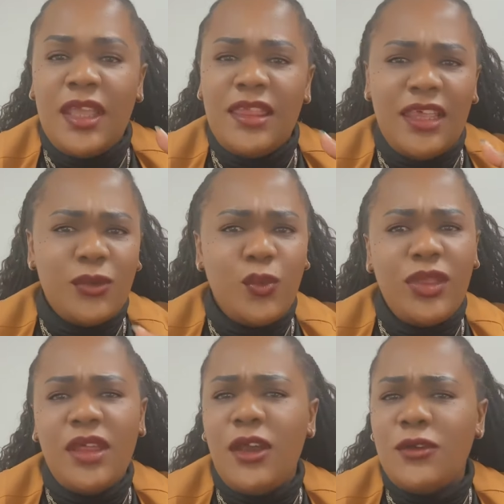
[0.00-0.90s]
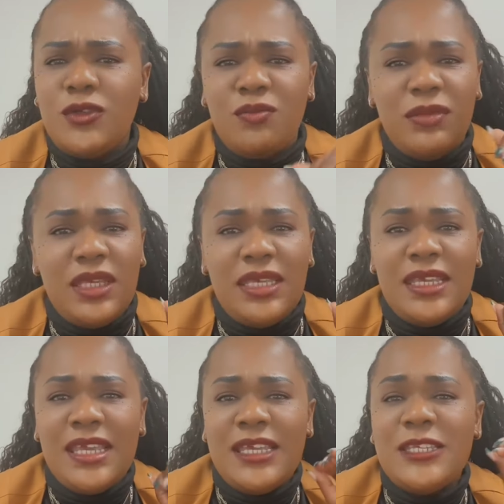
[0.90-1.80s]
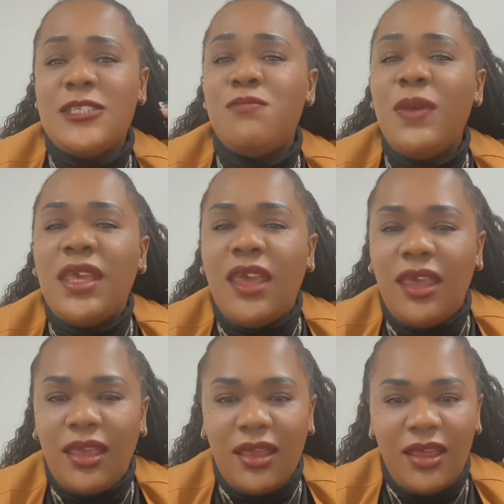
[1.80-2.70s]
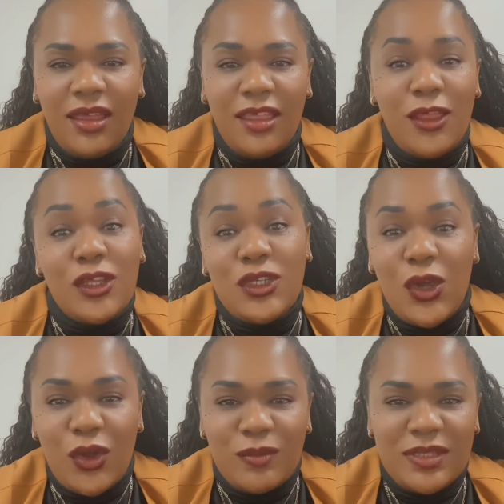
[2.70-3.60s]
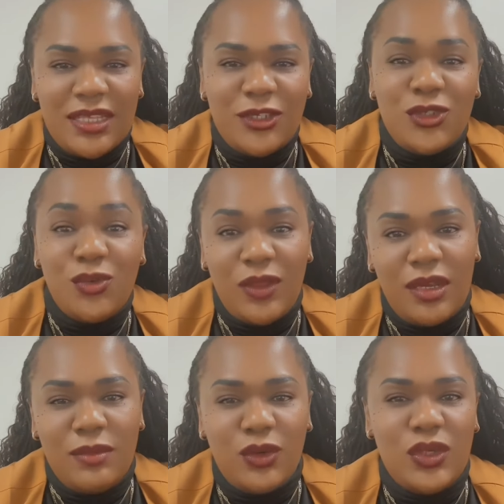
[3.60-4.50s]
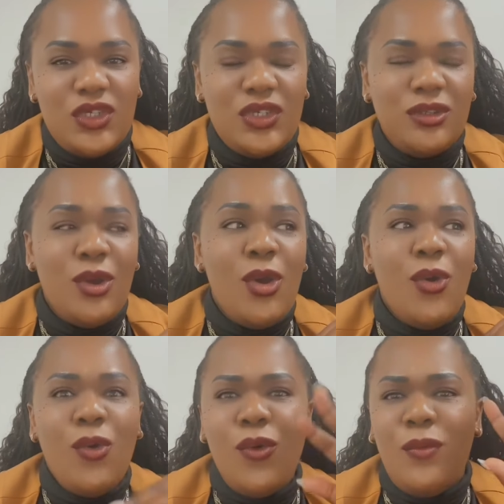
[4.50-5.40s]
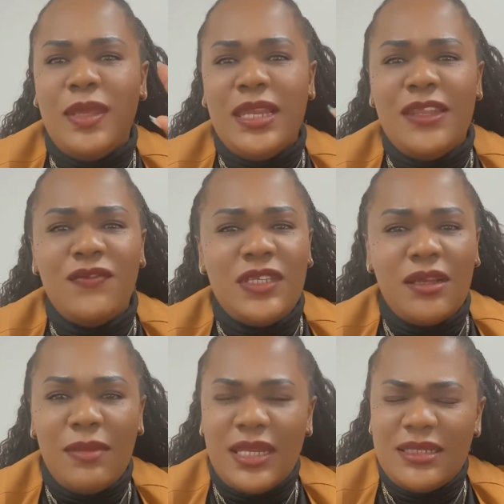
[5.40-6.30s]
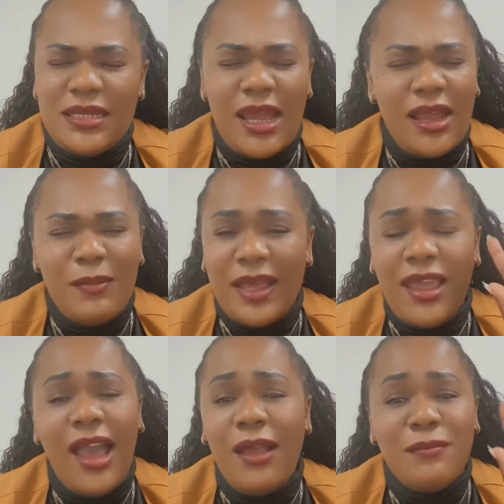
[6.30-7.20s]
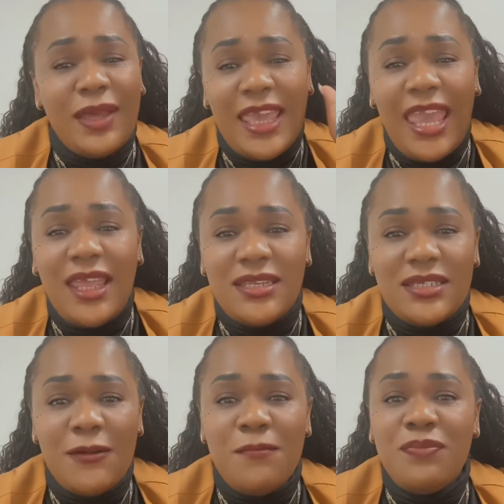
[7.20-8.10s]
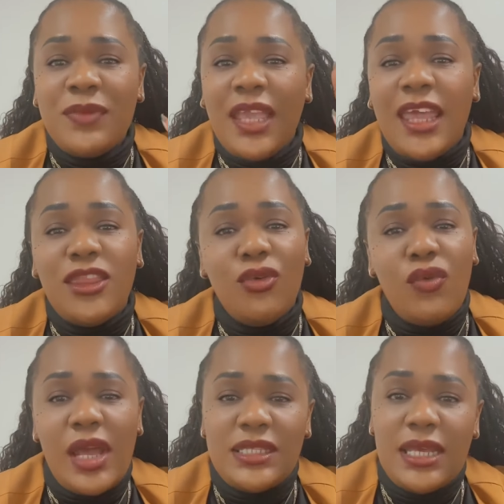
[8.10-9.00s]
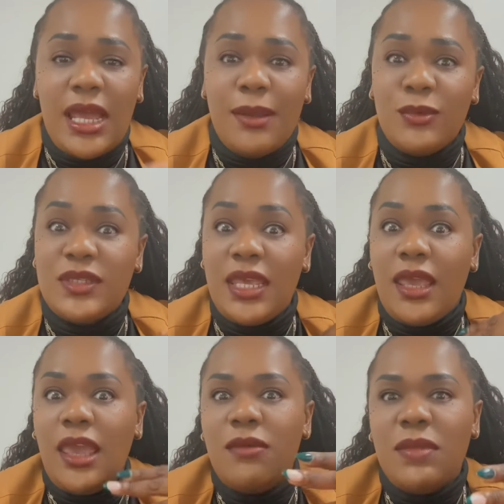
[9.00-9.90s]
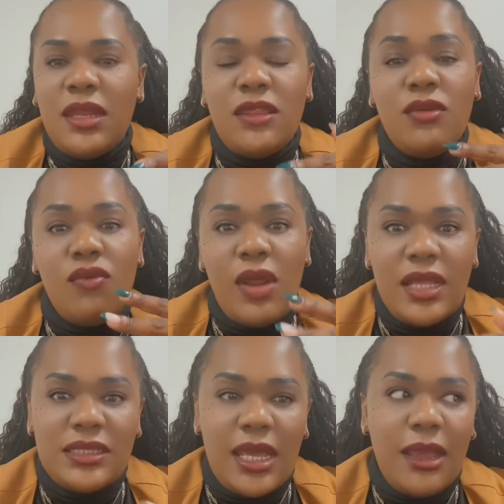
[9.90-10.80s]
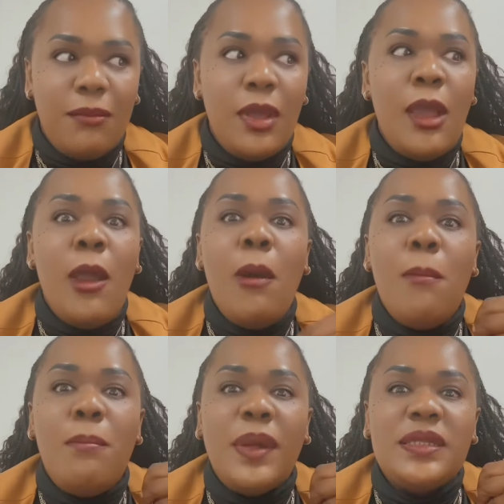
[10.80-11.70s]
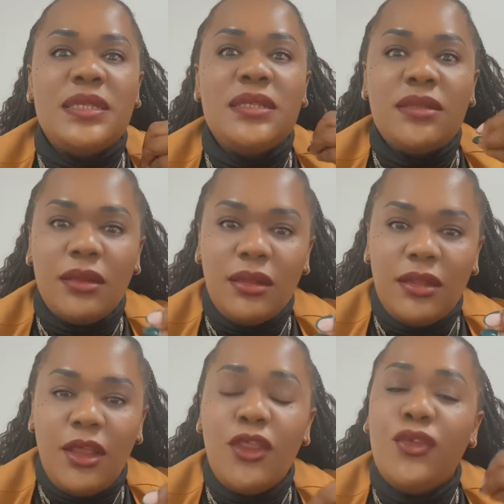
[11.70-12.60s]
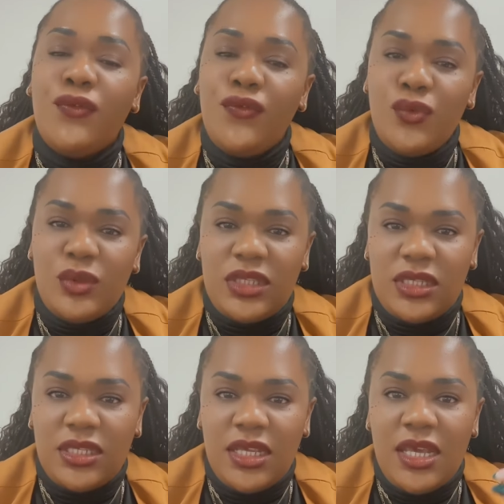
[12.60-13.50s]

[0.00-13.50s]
that without me speaking the terms that show that I'm a Christian, or me lifting my hand at the right time, or saying amen at the right time, but still the fruits,